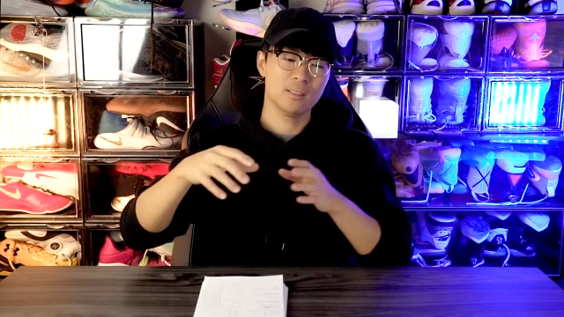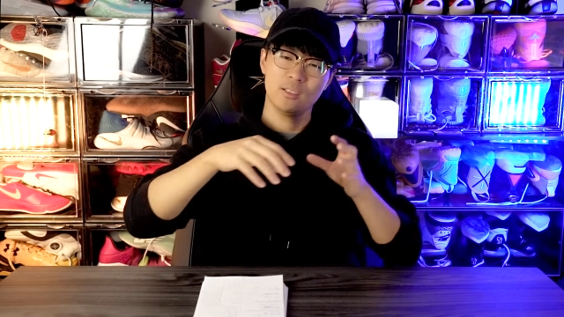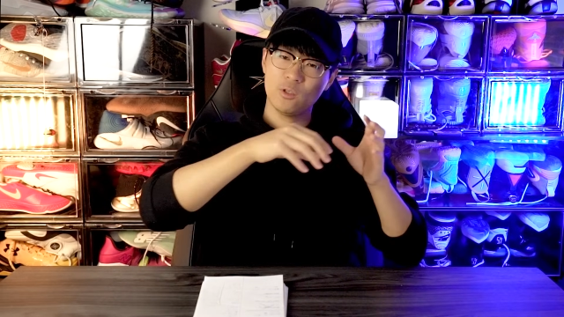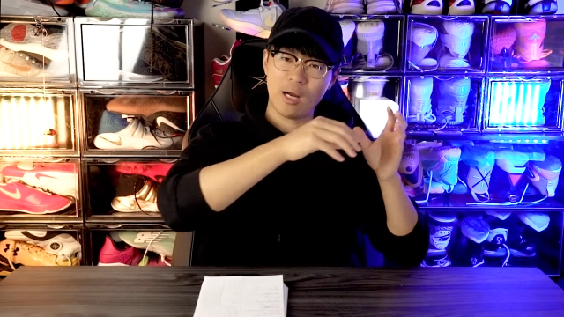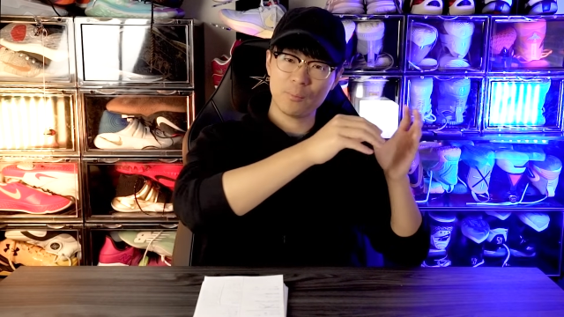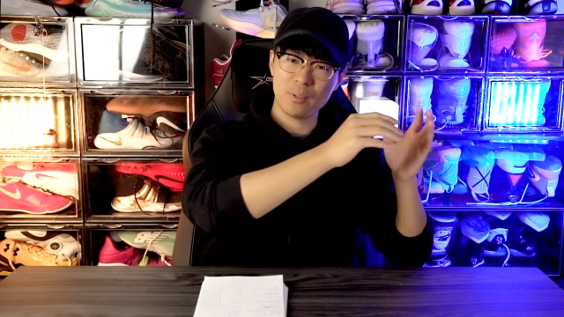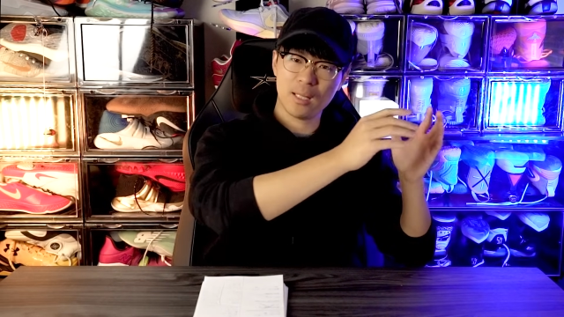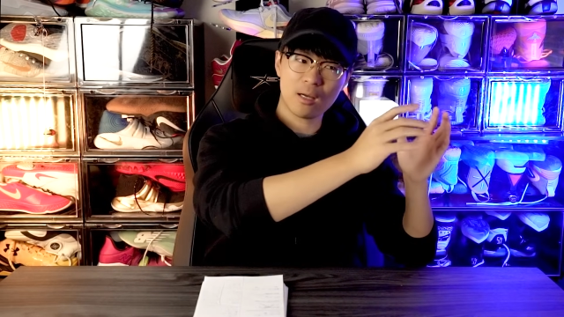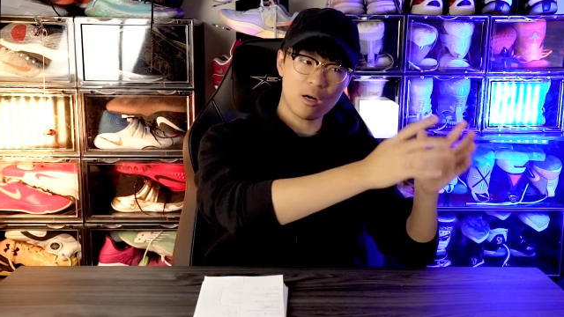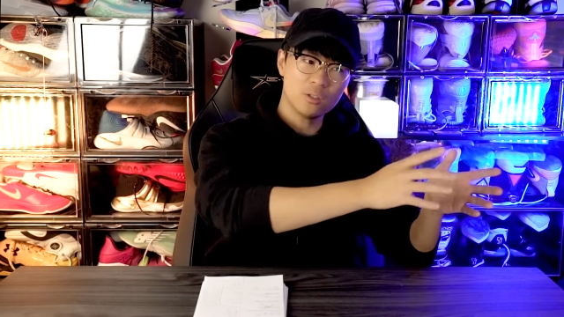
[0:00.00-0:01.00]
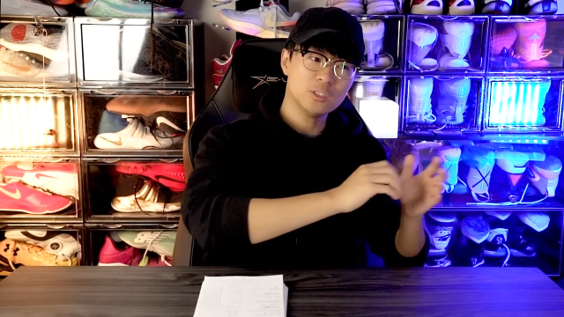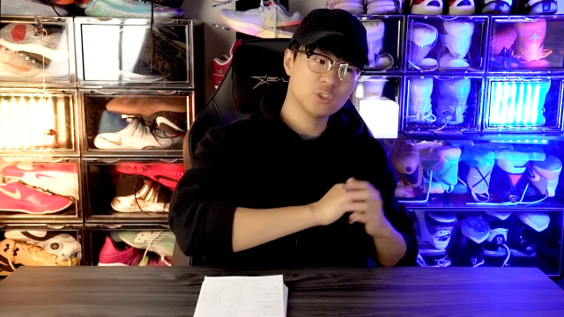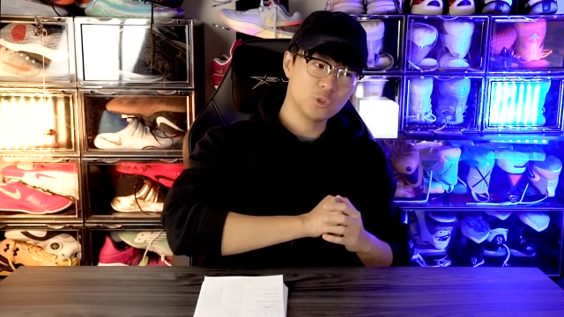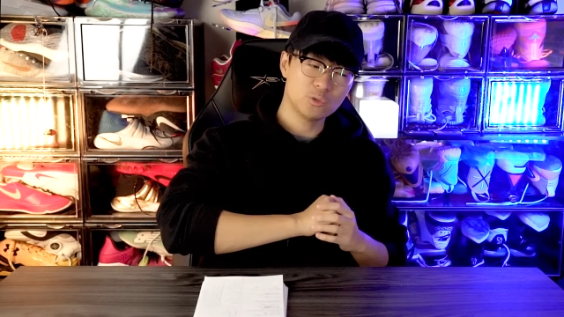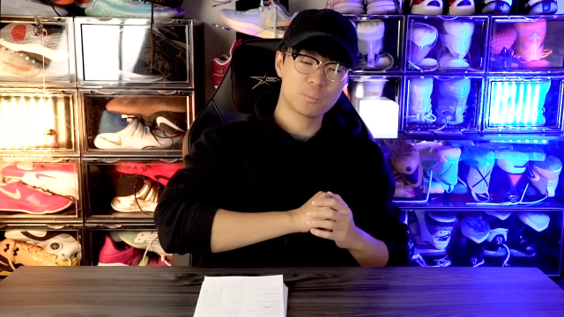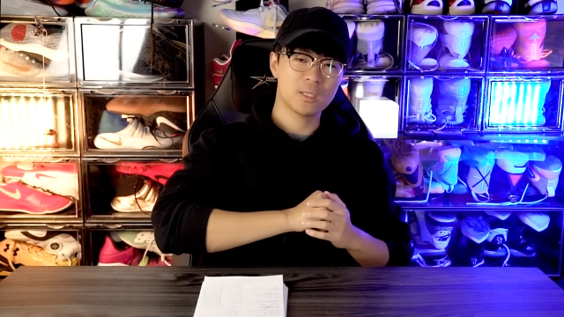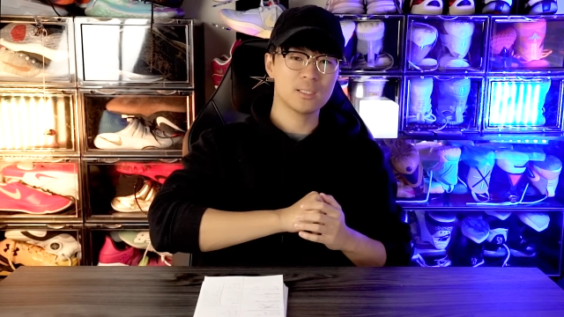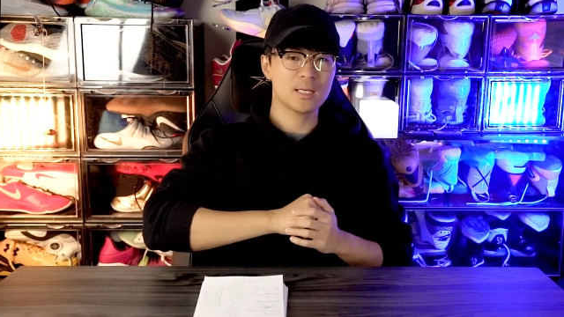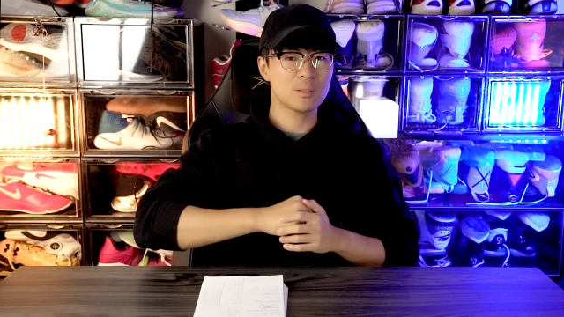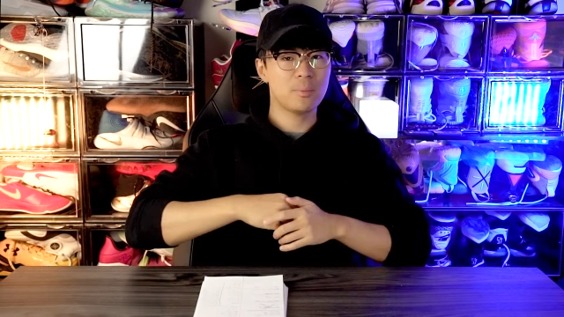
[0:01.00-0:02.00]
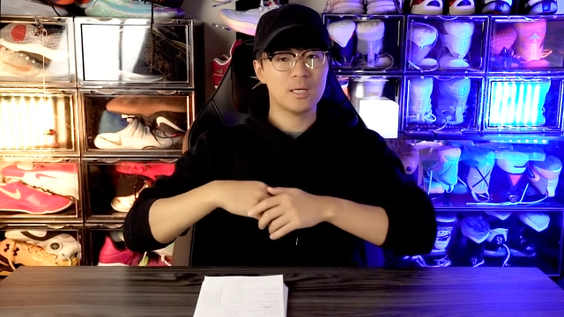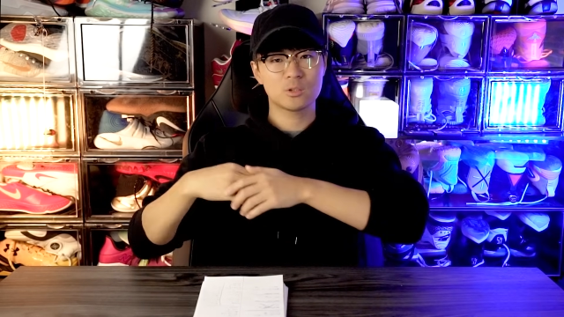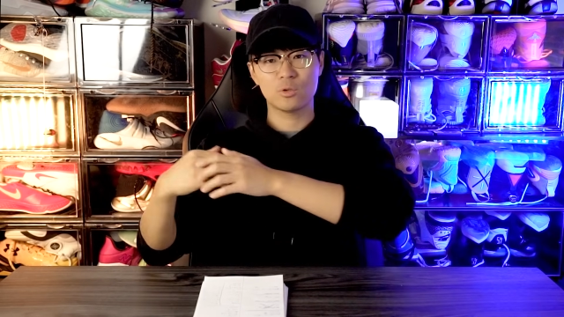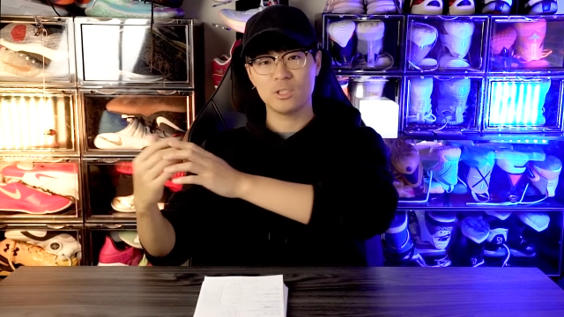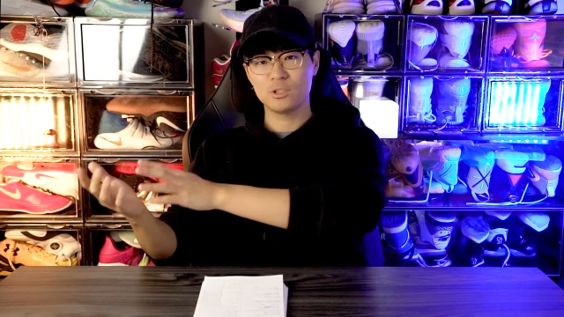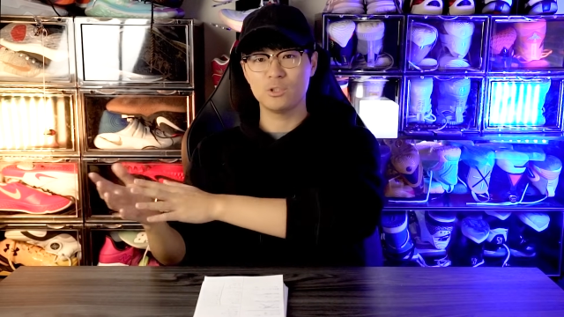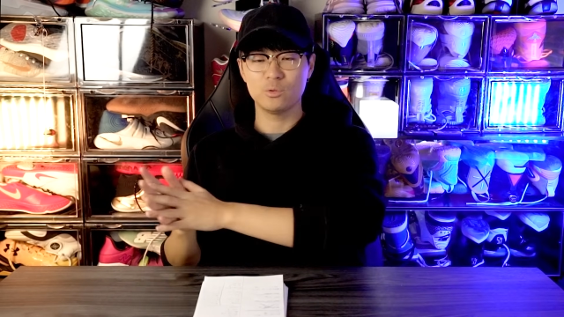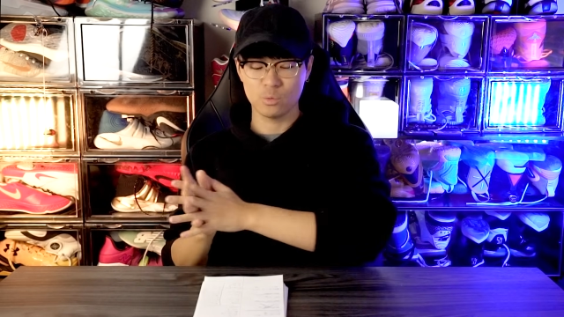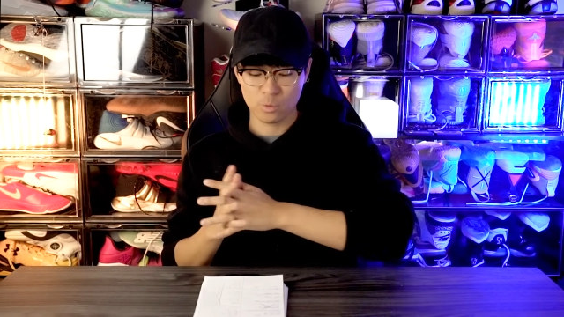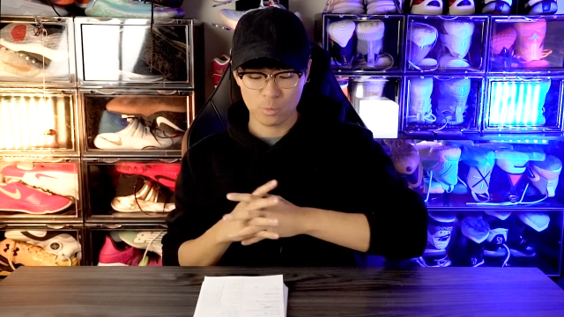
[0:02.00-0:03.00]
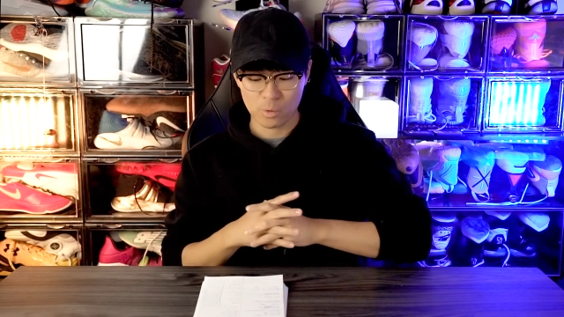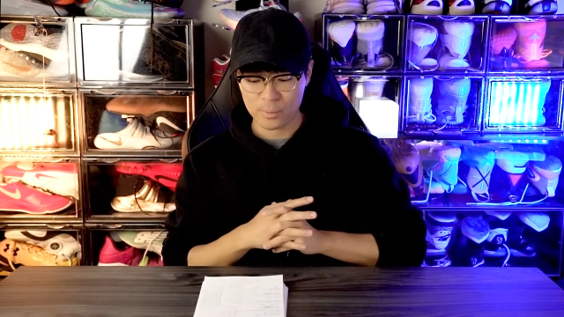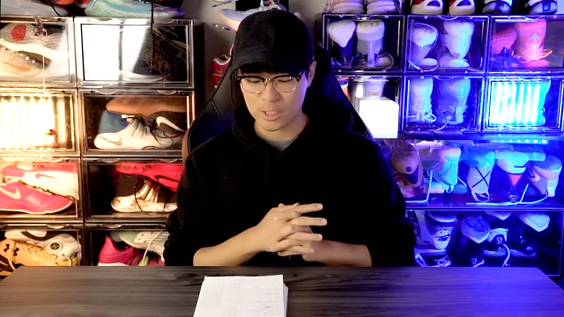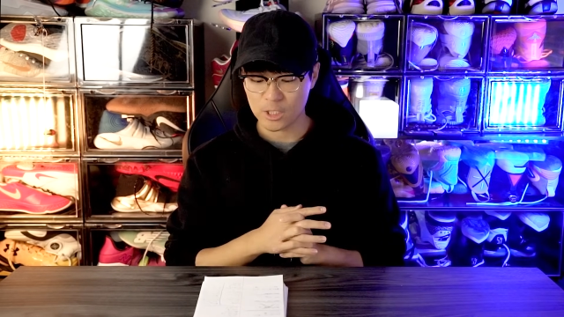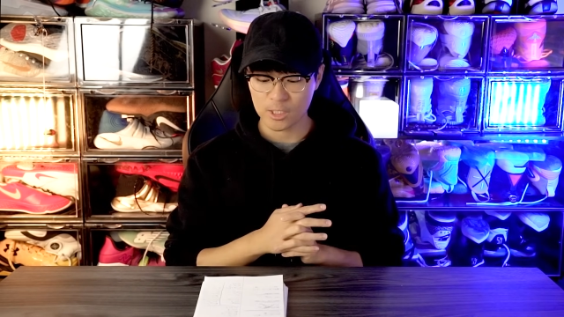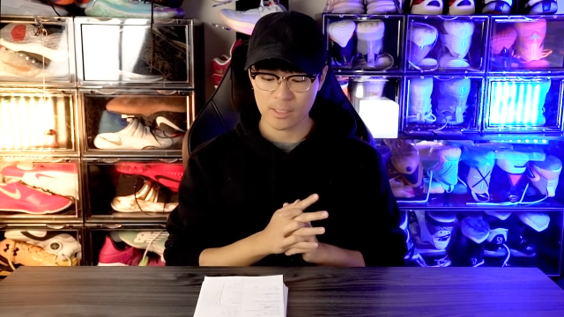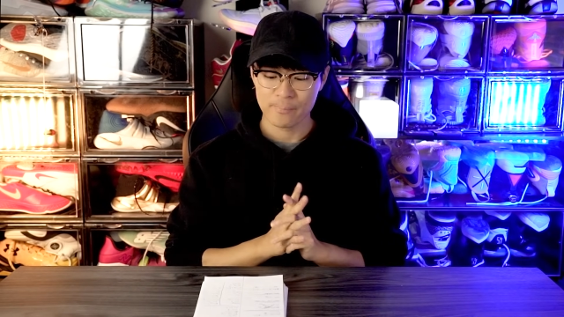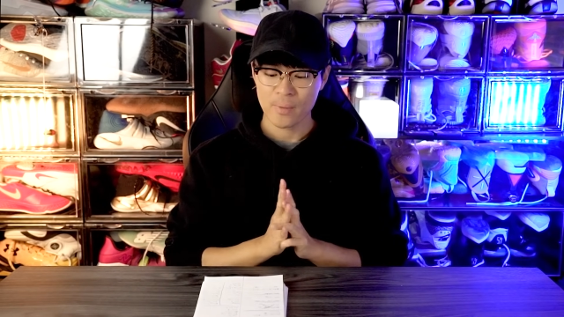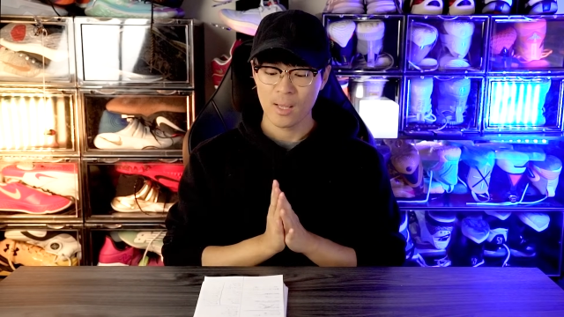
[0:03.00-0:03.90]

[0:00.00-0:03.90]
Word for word: you know, I'll be like, oh, this shoe is probably not the best, or this shoe will be good.